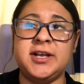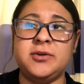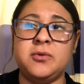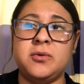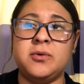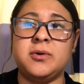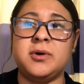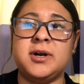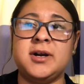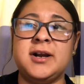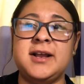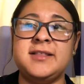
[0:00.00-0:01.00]
and
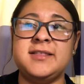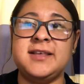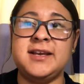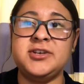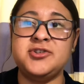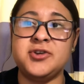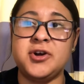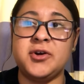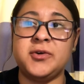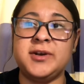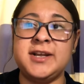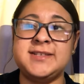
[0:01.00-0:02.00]

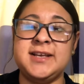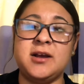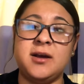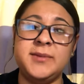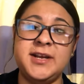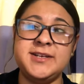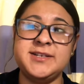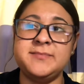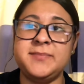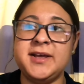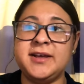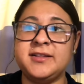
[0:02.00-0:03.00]
norethindrone is a combination
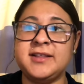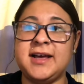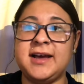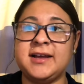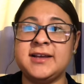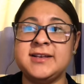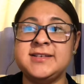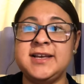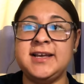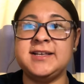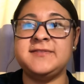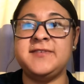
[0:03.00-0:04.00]
pill that
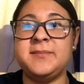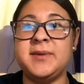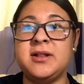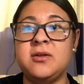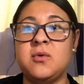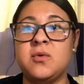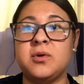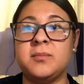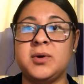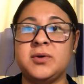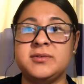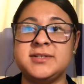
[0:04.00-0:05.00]
contains female
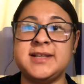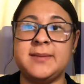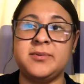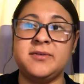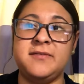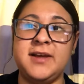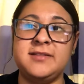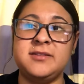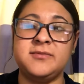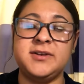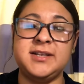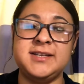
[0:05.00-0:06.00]
hormones that prevent the
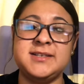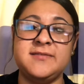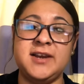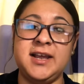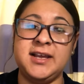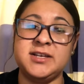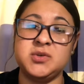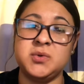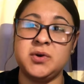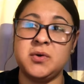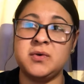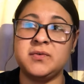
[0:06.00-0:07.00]
release of an egg into an
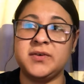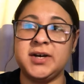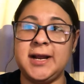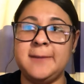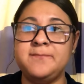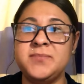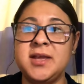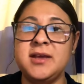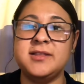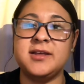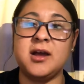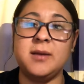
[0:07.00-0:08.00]
ovary.
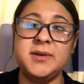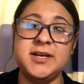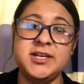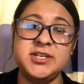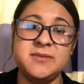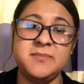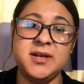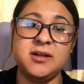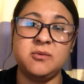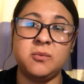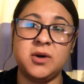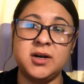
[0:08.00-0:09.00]
The combination pill
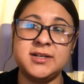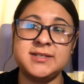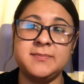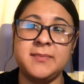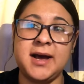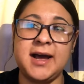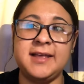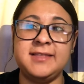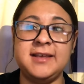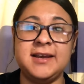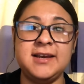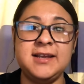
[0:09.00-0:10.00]
works by
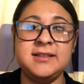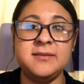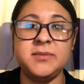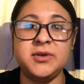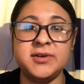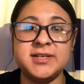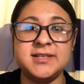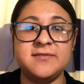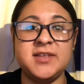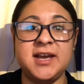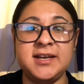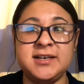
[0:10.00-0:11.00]
thickening the mucus of
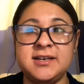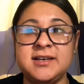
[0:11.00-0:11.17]
the